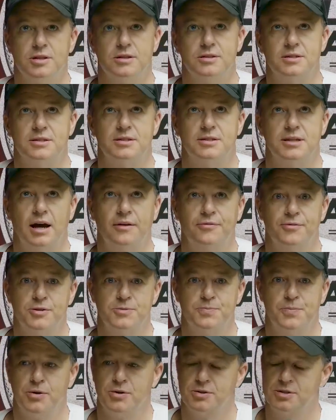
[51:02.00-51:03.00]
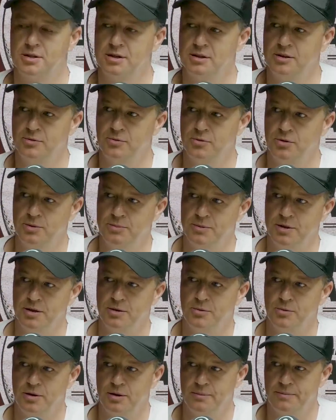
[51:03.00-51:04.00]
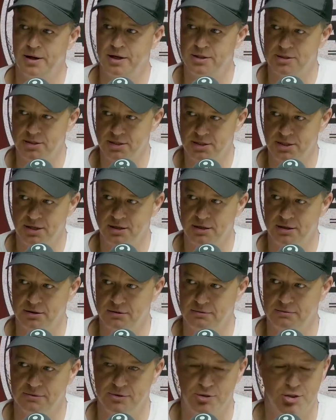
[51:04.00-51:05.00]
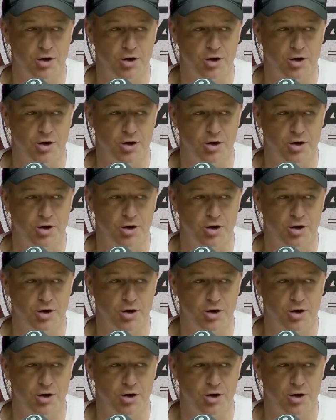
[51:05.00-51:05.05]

Who was the toughest person in the room that you wouldn't imagine see